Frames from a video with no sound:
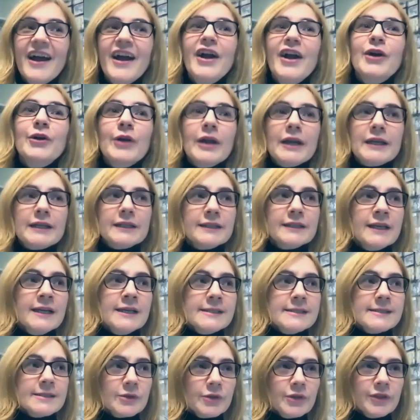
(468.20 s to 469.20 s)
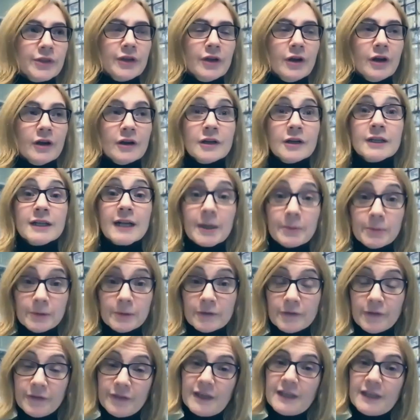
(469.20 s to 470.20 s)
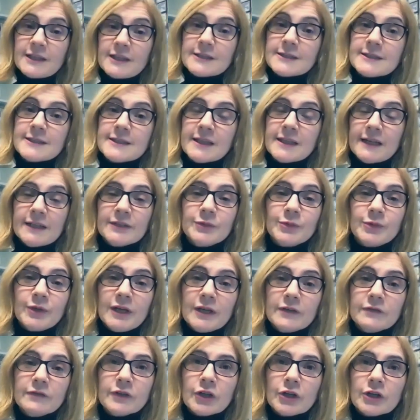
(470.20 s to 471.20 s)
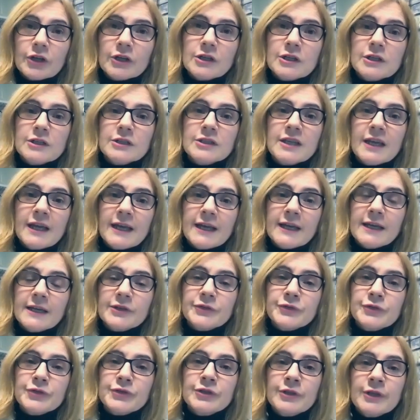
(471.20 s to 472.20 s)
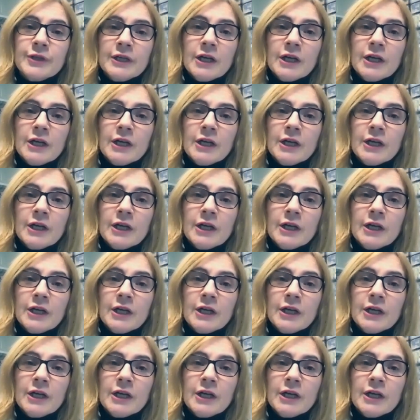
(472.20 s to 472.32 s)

Right. So there are a couple of things that we have learned, and